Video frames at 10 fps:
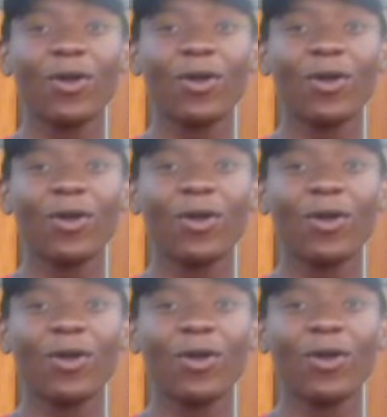
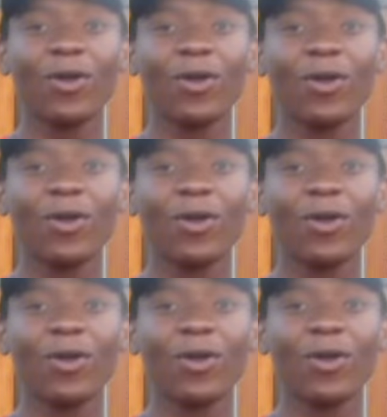
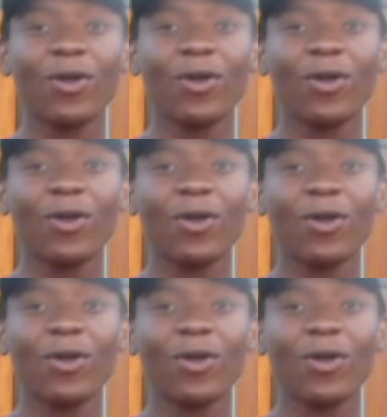[no speech]